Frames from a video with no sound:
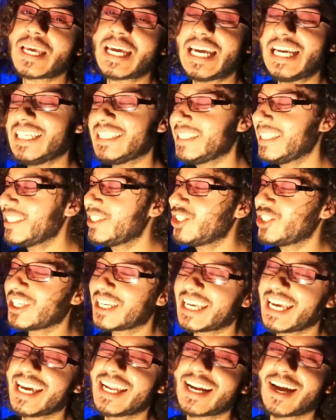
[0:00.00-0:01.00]
he snitched a
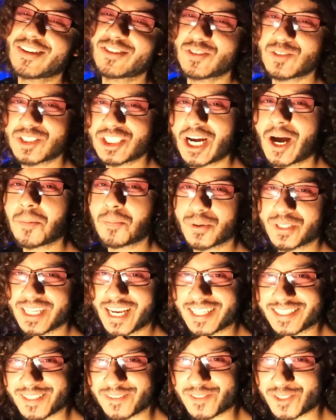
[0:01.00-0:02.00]
kid out to Child
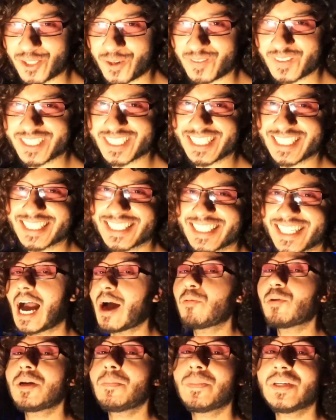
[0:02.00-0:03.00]
Protective Services. I
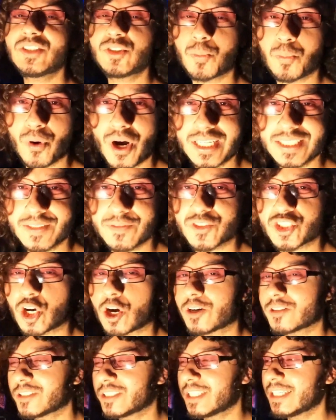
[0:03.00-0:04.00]
wouldn't be surprised if
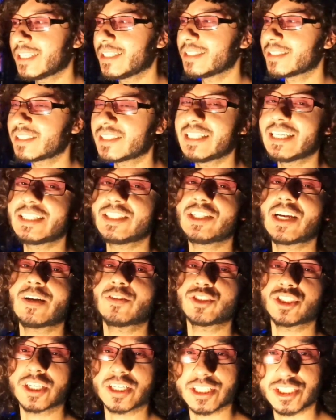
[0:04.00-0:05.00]
Charleston snitched
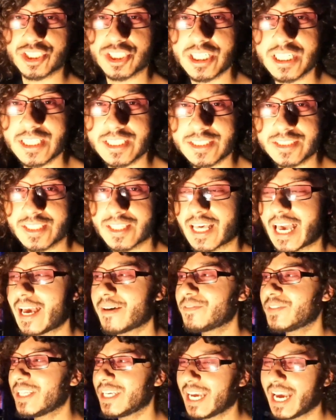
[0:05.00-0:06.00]
out Chuck E. Cheese to the
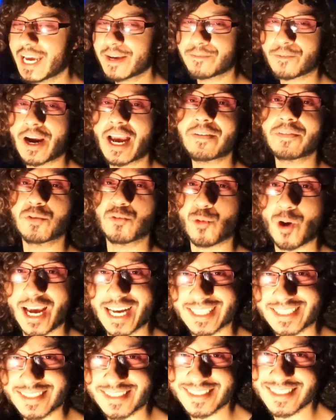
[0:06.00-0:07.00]
FDA for having
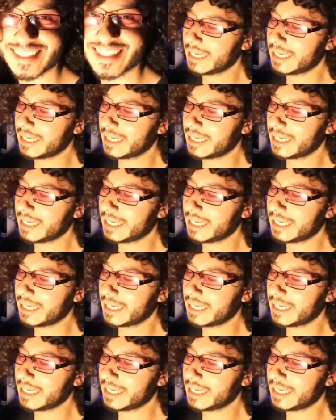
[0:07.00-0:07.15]
rats.